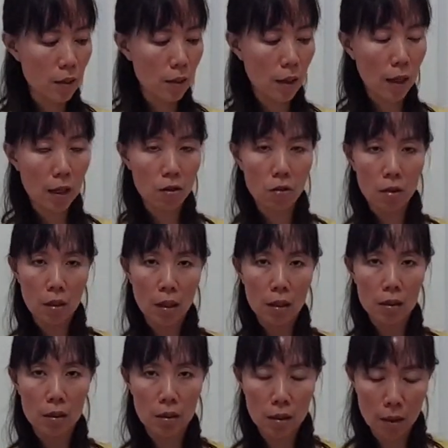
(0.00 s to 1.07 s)
They actually
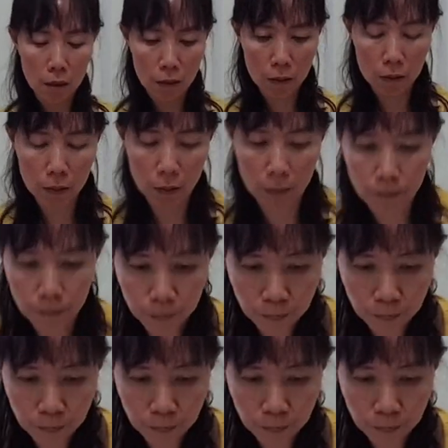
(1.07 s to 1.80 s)
can sit on the